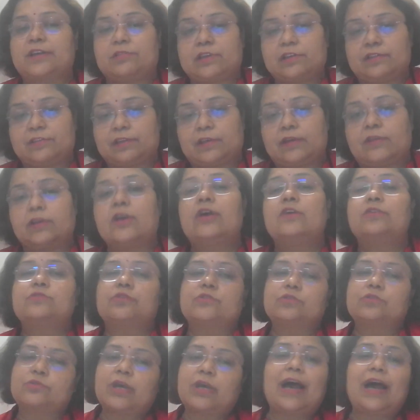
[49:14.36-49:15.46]
increasing.
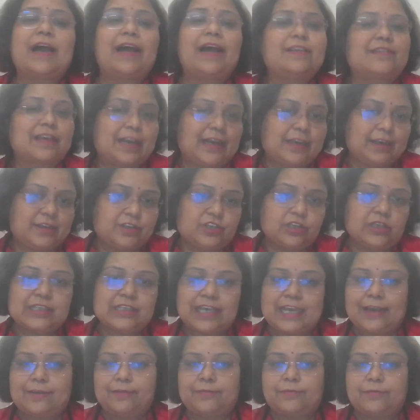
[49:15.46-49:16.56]
So Sudha, as I
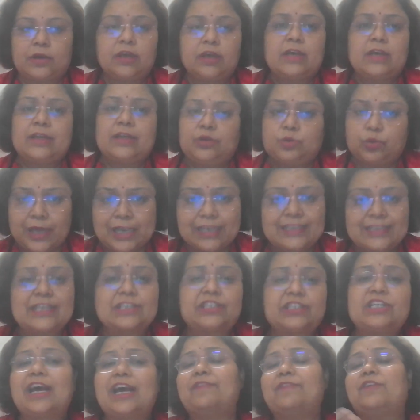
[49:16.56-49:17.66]
just gave today's
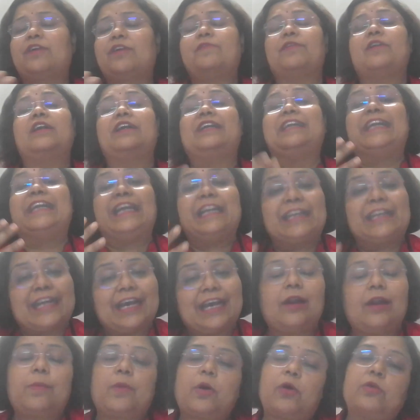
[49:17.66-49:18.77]
session, I have given a
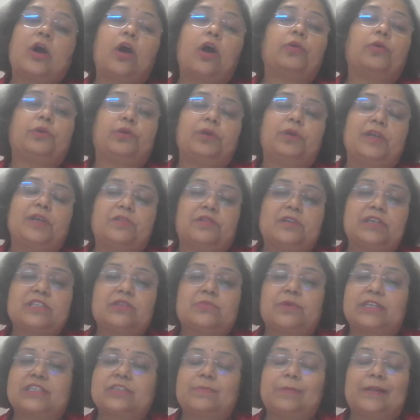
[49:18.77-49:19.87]
detail about how to
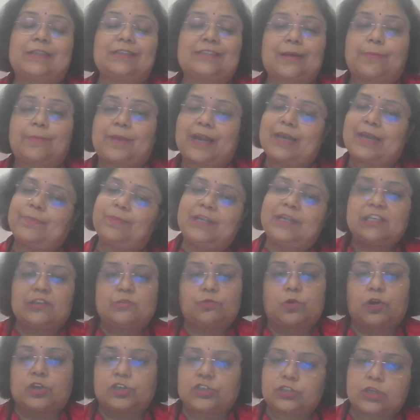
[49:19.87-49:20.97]
increase breast milk supply.
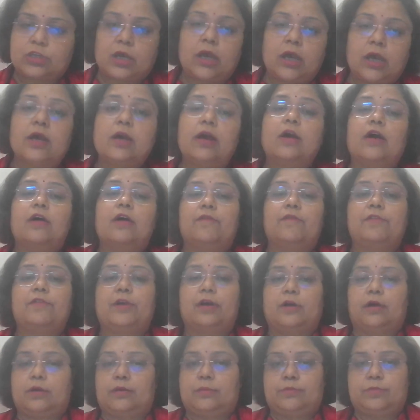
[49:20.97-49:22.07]
Please watch the
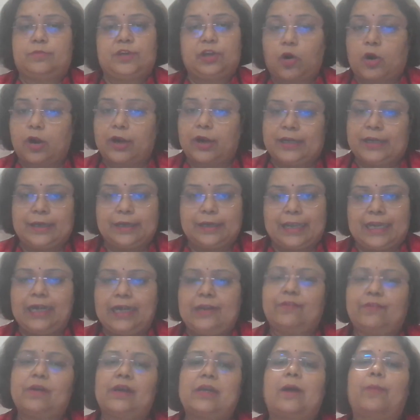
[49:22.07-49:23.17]
recording again.
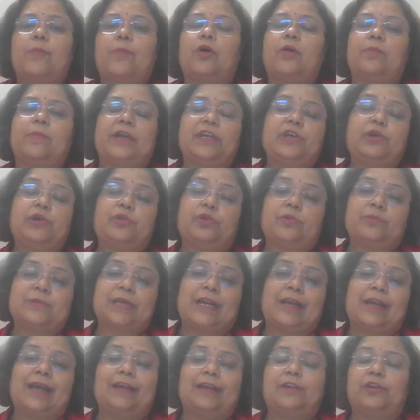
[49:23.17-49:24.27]
It will come on my YouTube
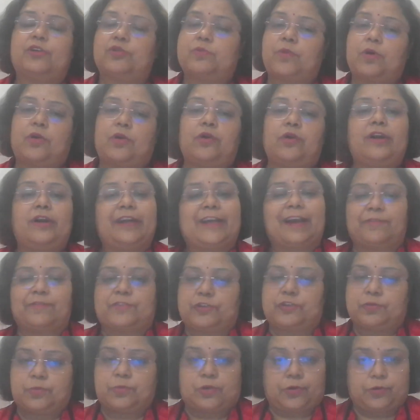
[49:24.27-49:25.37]
channel either tomorrow or day
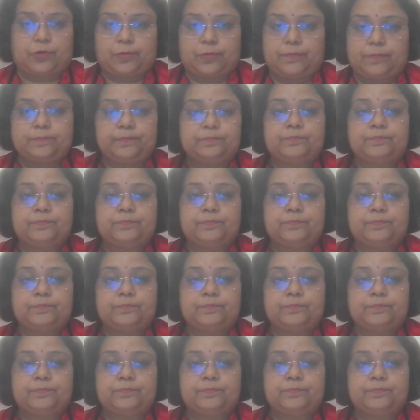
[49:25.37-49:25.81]
after tomorrow.